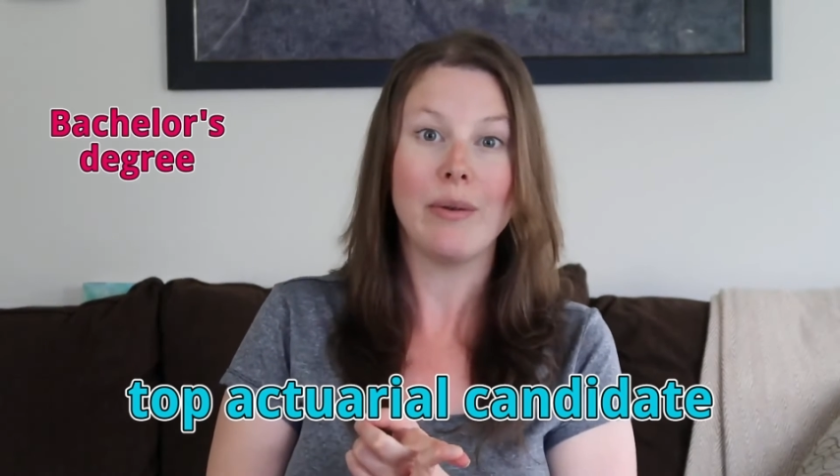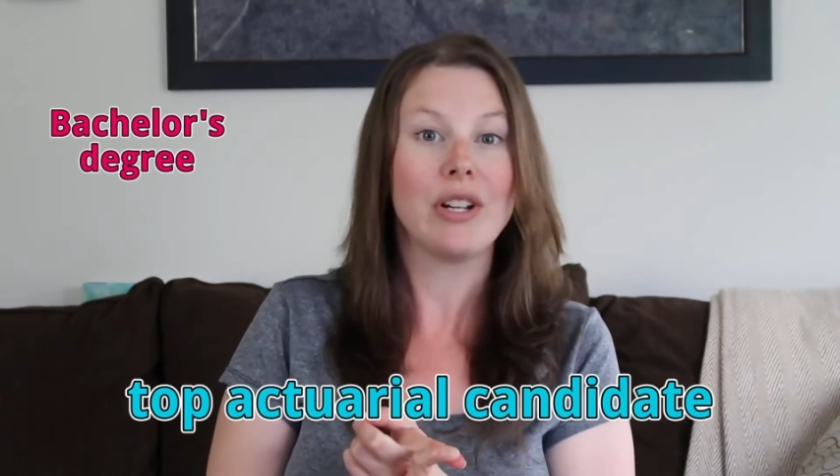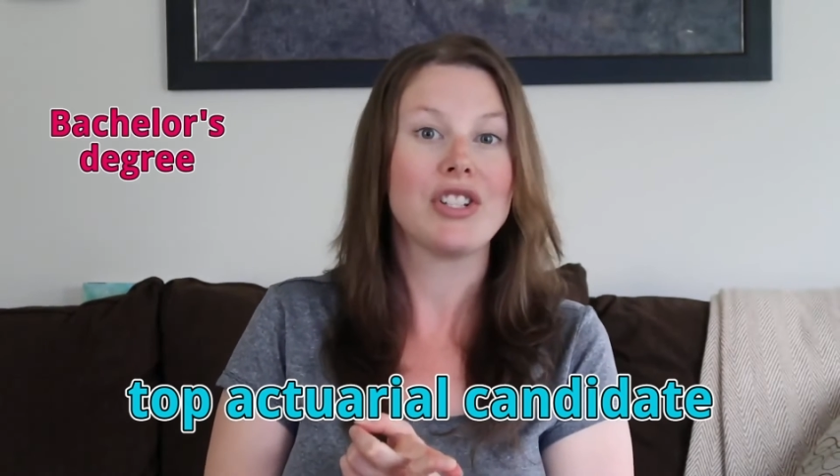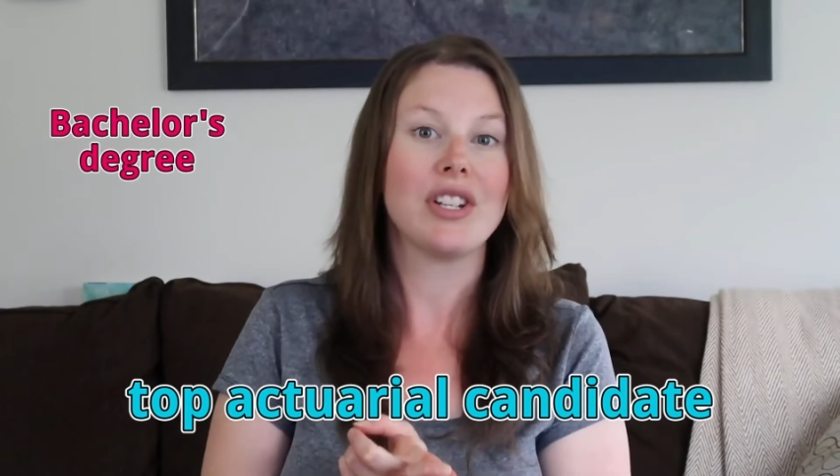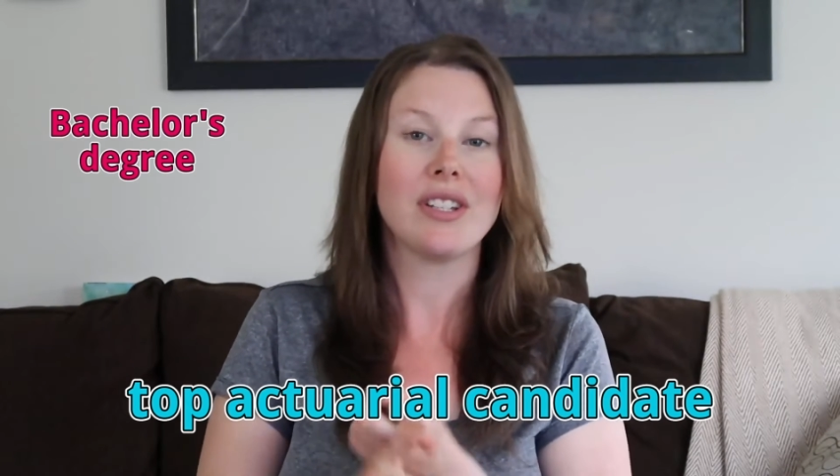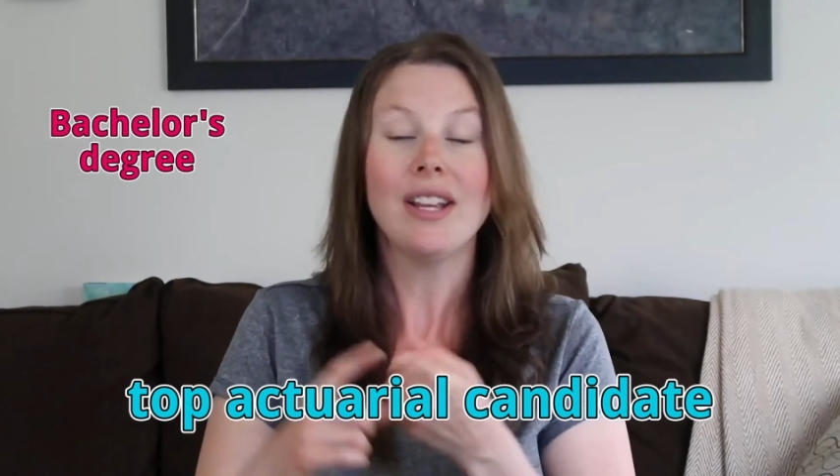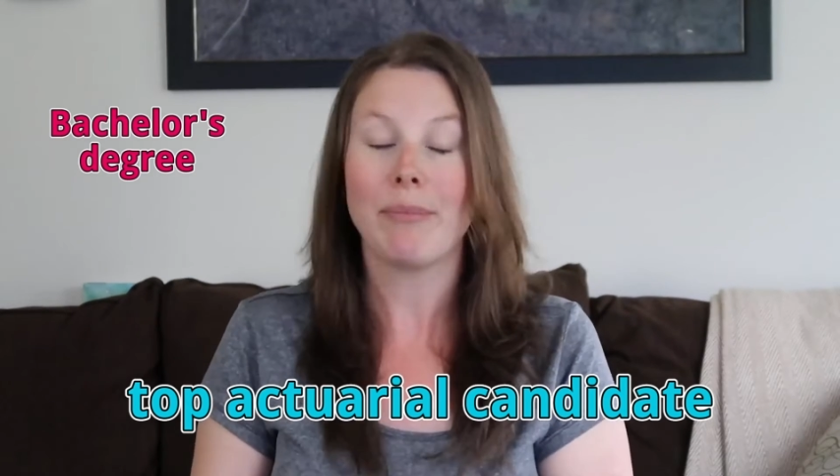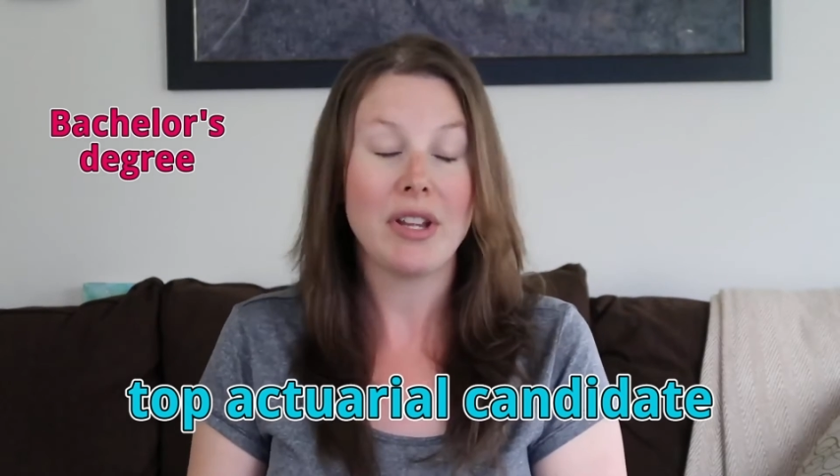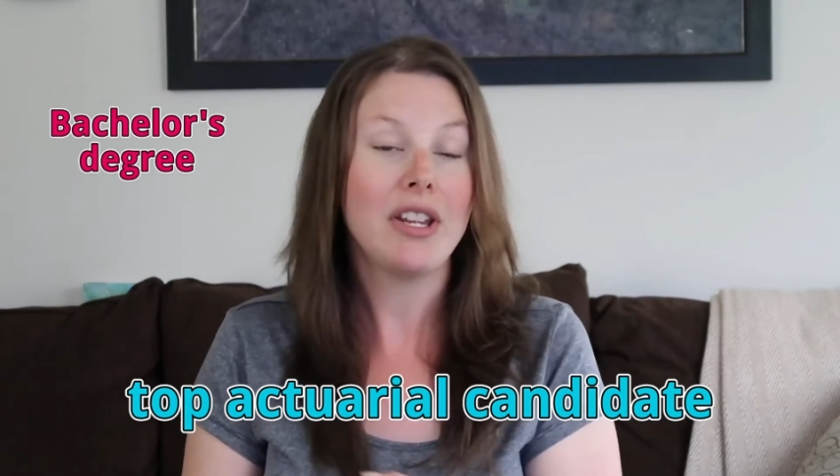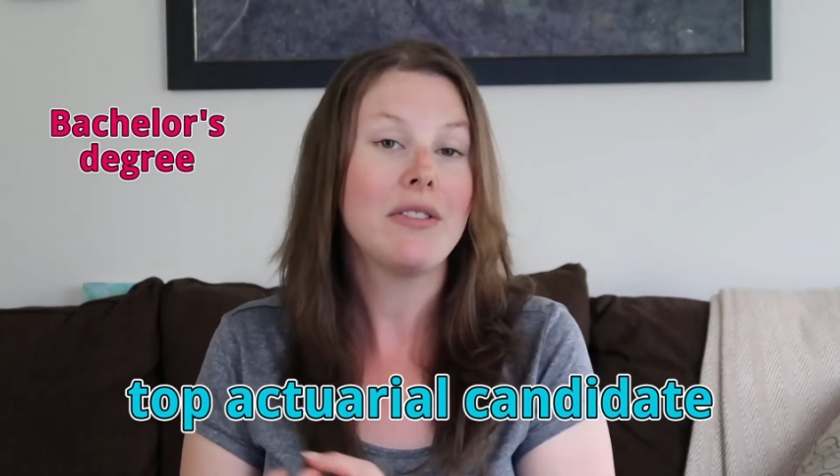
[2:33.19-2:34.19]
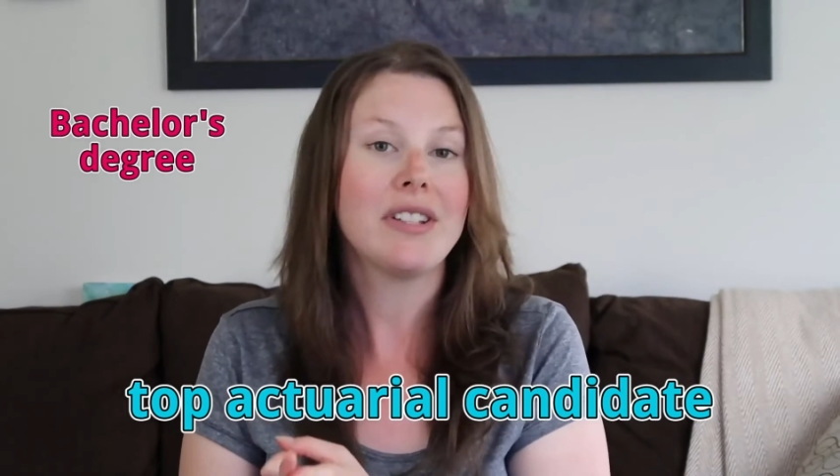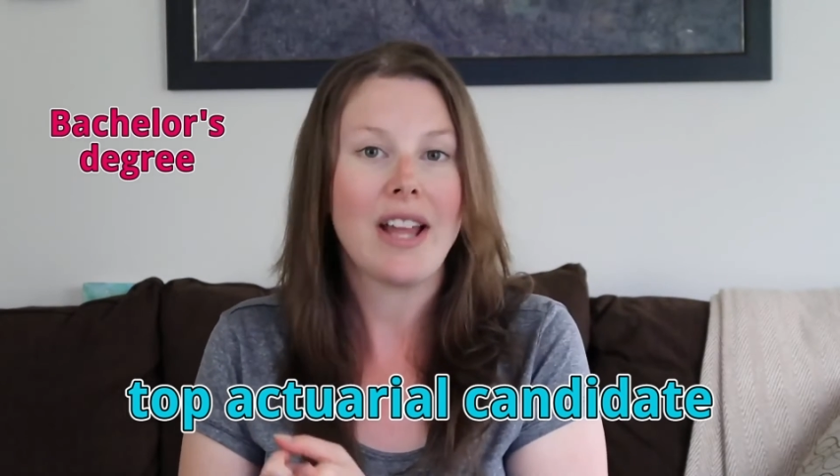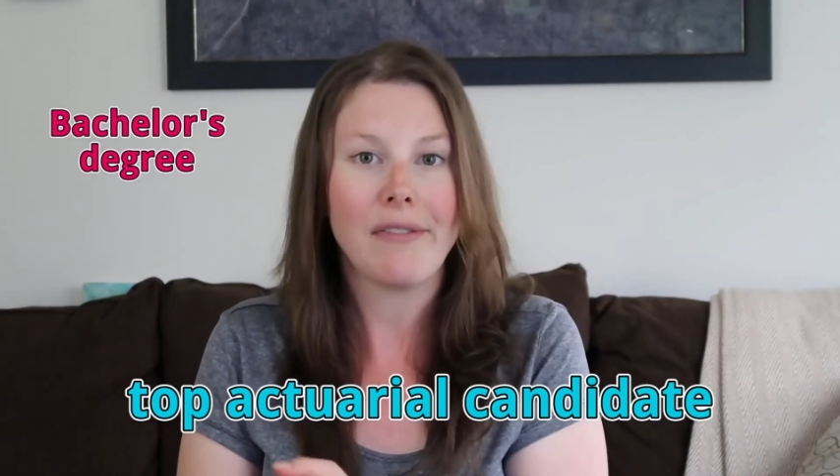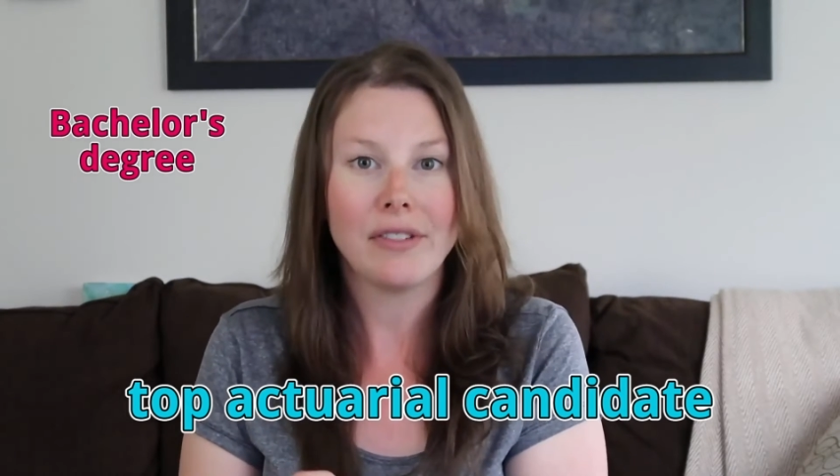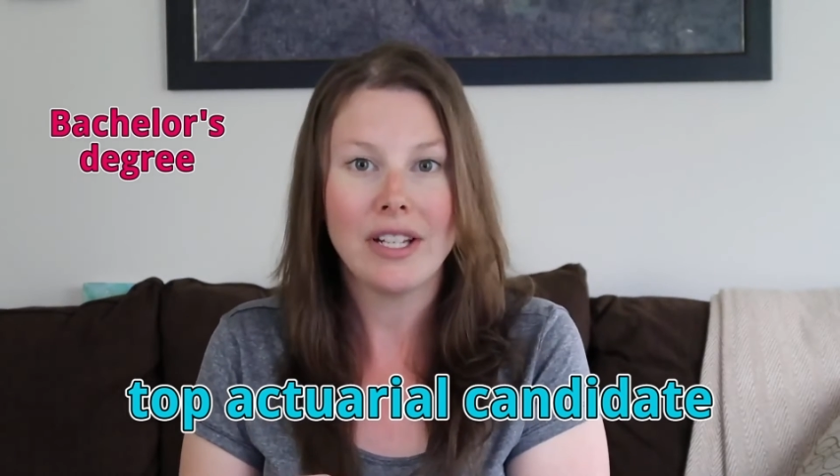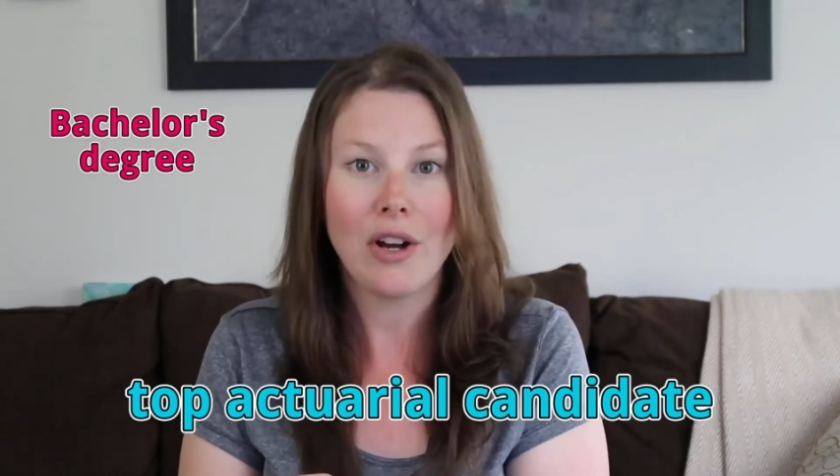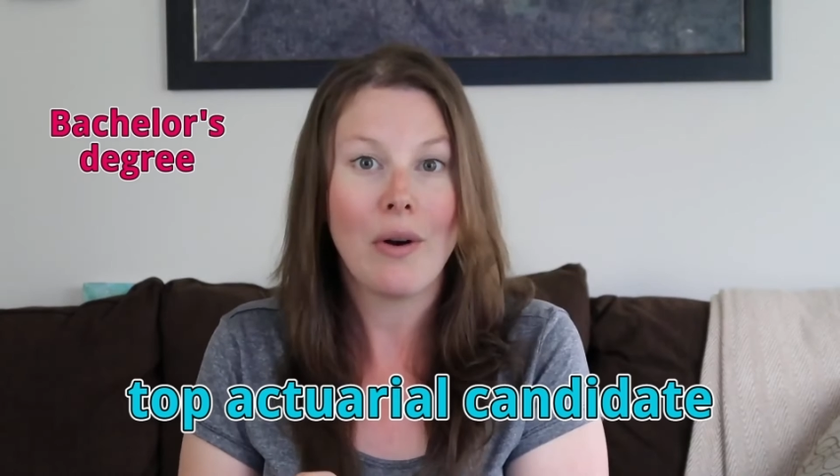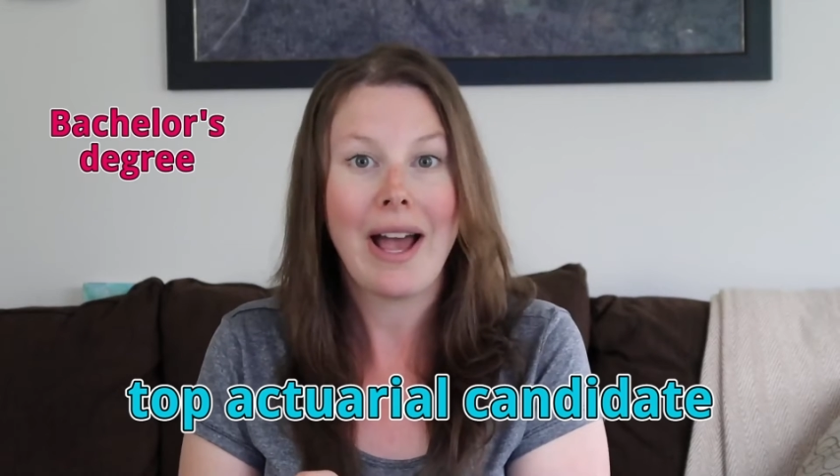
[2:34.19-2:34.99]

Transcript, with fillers: which is something you can definitely go